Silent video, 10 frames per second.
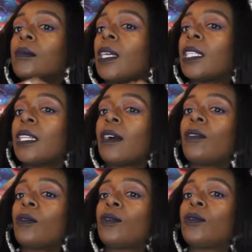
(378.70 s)
has
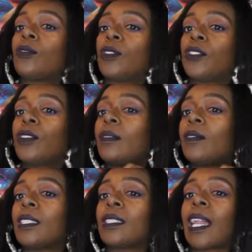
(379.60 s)
never retrieved
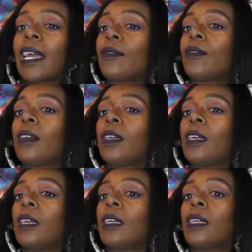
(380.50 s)
its life.
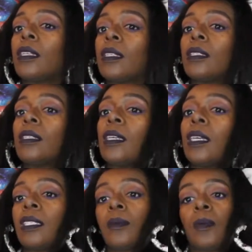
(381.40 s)

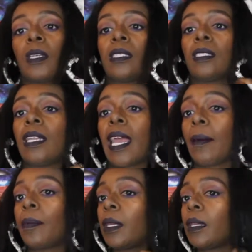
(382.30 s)
It's
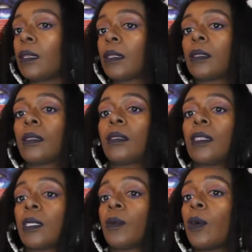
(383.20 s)
nappy,
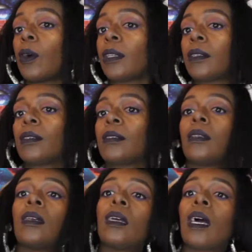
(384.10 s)
this part.
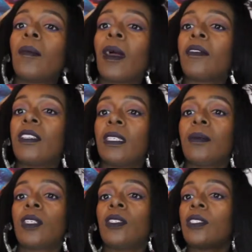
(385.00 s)
I'm gonna have to
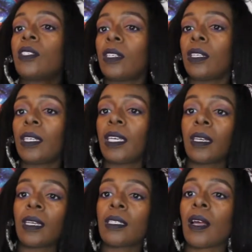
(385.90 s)
deep condition it again
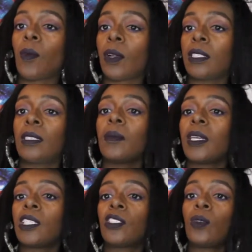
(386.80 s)
because I wanted to
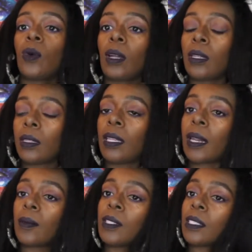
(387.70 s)
make sure
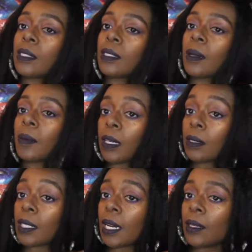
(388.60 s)
that it wasn't something
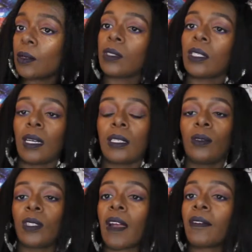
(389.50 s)
else that I use, and I
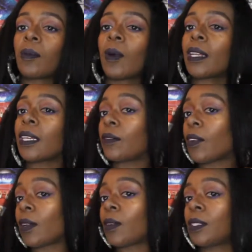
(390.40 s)
use African Pride again
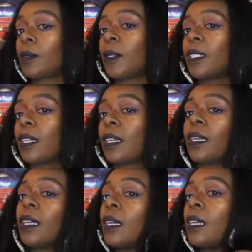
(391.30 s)
right on this piece of
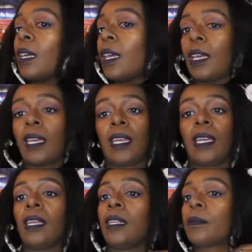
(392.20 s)
hair,
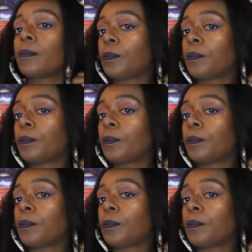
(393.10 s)
and